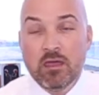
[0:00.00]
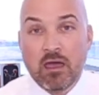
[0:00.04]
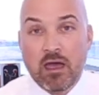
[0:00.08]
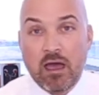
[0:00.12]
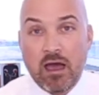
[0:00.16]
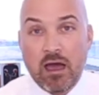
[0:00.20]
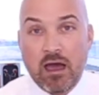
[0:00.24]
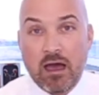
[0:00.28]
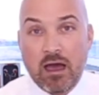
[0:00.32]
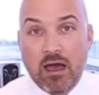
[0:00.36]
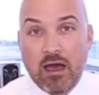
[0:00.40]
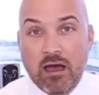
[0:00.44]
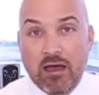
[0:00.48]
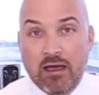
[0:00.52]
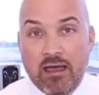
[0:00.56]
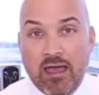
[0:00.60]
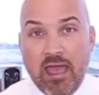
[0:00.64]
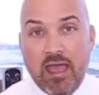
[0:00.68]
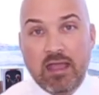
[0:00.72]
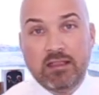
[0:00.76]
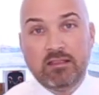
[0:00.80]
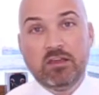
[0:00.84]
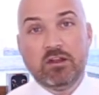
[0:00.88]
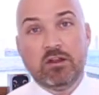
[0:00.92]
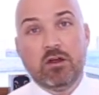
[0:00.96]

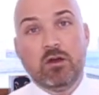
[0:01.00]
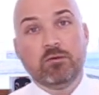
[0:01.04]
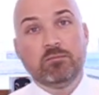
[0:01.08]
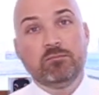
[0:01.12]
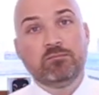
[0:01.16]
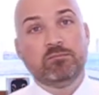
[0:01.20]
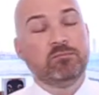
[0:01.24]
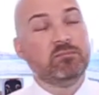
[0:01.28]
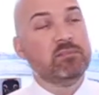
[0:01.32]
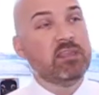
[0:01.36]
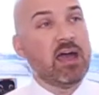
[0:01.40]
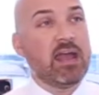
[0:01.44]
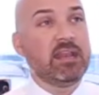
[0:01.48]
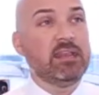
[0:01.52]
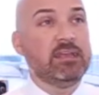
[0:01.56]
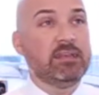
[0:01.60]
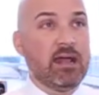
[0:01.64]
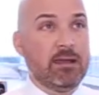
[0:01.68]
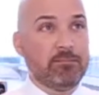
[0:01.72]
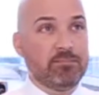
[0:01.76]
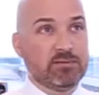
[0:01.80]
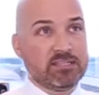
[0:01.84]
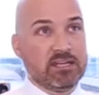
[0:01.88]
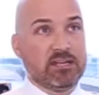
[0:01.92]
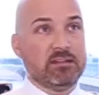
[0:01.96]
And you know,
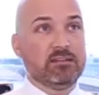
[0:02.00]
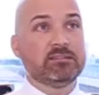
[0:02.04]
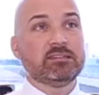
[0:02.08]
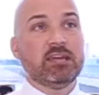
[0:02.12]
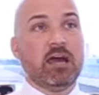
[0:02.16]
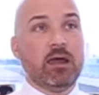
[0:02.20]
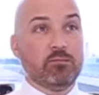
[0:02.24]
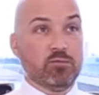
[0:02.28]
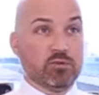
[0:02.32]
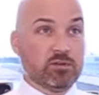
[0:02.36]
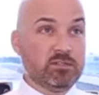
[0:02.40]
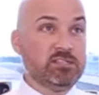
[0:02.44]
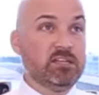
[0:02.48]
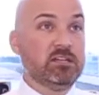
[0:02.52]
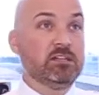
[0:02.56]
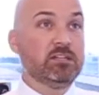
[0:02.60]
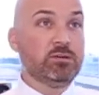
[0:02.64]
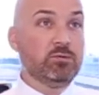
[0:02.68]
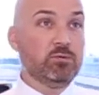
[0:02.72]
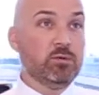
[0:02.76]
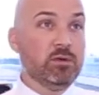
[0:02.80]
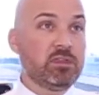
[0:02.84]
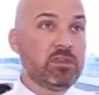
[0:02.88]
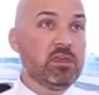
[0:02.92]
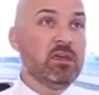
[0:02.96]
99% of the time we're
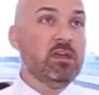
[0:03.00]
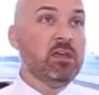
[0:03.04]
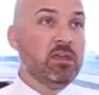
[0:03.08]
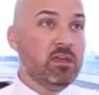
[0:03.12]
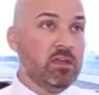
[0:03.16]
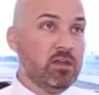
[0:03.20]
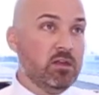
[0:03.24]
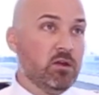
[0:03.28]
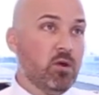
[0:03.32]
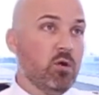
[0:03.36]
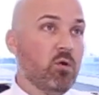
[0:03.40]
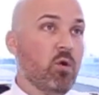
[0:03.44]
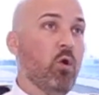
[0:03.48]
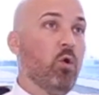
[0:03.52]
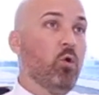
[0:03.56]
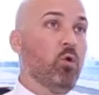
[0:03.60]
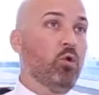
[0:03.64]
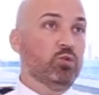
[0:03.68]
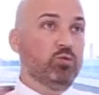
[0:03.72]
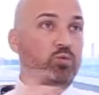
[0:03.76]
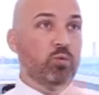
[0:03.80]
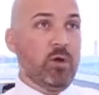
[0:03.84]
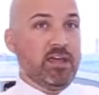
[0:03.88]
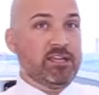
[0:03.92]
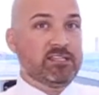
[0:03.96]
dealing with, you know,
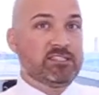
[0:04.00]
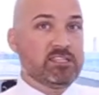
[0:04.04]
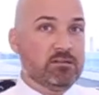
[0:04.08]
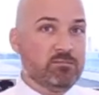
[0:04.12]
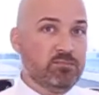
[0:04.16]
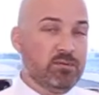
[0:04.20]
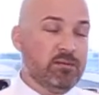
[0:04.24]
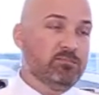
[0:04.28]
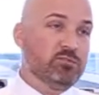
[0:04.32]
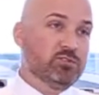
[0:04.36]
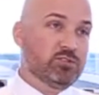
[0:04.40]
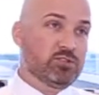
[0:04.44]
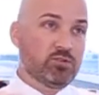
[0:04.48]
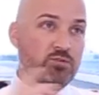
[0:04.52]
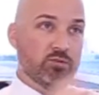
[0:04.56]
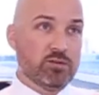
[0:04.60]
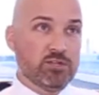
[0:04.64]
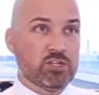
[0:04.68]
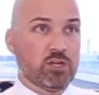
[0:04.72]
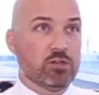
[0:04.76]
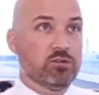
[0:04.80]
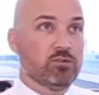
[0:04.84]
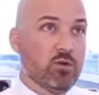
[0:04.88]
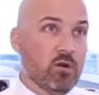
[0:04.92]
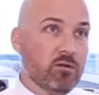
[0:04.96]
old ways that people screw
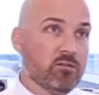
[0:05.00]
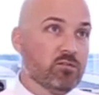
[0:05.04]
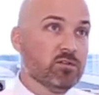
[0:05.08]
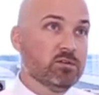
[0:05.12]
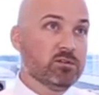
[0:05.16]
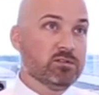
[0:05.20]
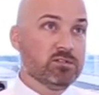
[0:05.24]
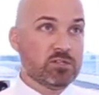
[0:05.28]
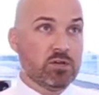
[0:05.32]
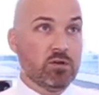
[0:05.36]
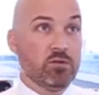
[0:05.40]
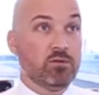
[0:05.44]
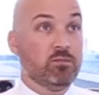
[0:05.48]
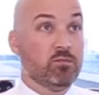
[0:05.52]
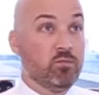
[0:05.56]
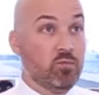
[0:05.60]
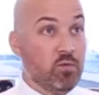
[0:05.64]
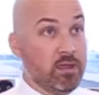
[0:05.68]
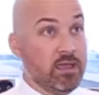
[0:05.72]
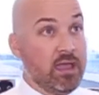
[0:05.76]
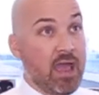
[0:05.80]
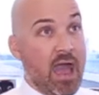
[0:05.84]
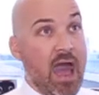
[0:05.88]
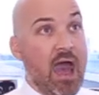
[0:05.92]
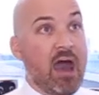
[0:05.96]
each other over, and so
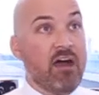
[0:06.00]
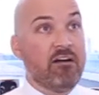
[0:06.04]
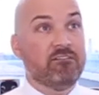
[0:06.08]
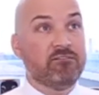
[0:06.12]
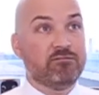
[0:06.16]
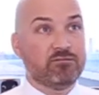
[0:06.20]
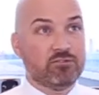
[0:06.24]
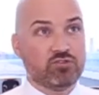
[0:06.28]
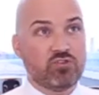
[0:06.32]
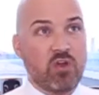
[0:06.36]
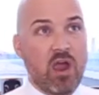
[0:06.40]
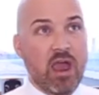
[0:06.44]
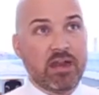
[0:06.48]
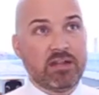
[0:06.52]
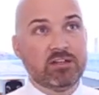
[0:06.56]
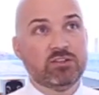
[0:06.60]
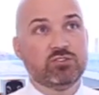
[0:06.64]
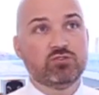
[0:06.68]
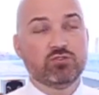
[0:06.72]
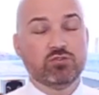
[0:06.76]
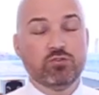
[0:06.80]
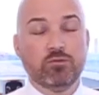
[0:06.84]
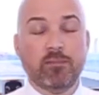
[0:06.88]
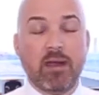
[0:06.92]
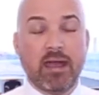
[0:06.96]
we have tried and
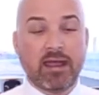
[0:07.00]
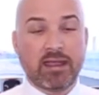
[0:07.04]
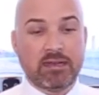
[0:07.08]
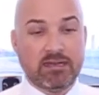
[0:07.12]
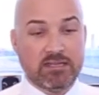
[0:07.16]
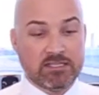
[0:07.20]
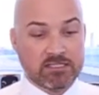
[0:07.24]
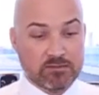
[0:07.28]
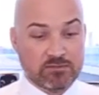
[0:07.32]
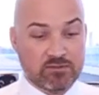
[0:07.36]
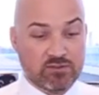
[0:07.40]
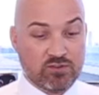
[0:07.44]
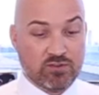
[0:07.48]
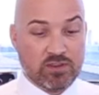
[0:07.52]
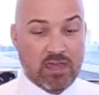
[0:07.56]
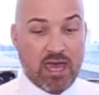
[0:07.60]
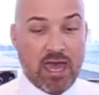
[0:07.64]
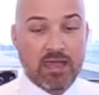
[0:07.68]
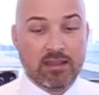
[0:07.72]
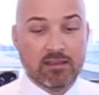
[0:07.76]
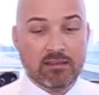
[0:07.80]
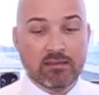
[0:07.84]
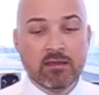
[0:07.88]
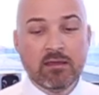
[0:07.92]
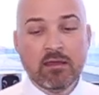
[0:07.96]
true mechanisms for
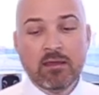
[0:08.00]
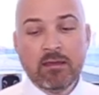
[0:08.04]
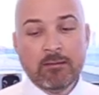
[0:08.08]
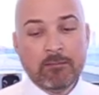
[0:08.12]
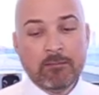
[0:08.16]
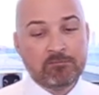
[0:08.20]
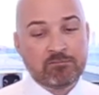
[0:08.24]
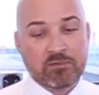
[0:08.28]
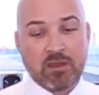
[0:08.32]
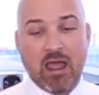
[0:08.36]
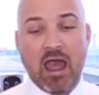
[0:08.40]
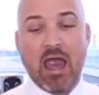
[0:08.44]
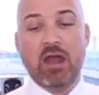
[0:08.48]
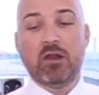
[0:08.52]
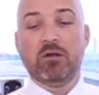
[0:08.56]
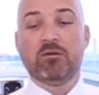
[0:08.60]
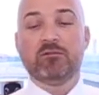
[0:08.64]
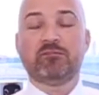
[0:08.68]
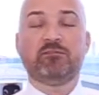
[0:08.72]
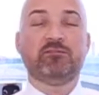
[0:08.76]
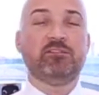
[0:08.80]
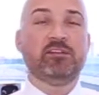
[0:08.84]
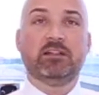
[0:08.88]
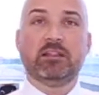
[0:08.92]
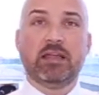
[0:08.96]
that. And I don't
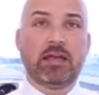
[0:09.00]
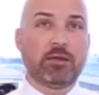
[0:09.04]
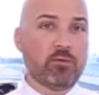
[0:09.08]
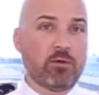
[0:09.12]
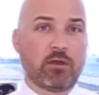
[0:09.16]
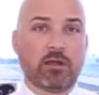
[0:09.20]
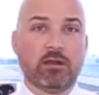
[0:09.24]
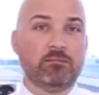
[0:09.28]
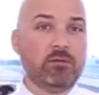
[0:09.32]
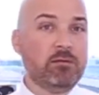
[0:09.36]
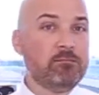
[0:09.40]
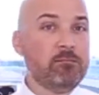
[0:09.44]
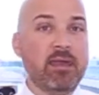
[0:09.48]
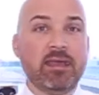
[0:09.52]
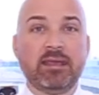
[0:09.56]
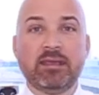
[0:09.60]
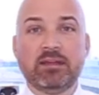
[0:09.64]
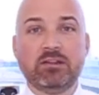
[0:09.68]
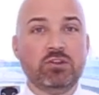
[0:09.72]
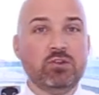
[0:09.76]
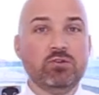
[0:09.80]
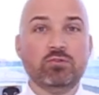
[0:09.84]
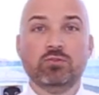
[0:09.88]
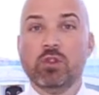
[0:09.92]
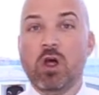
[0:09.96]
feel like we're going to be
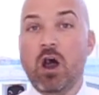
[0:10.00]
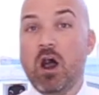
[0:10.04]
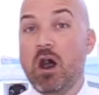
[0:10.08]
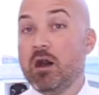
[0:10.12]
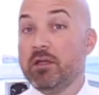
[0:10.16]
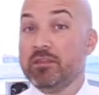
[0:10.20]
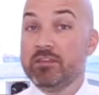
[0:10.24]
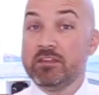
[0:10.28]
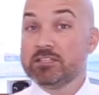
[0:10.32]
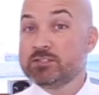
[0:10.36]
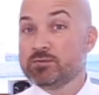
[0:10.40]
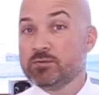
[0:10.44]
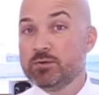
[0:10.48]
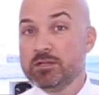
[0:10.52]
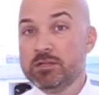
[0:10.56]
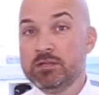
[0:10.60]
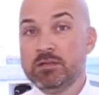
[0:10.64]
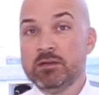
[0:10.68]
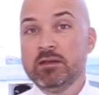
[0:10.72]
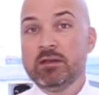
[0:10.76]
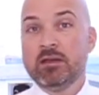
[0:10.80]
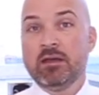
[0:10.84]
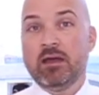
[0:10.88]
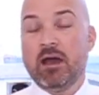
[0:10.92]
making new law on this one.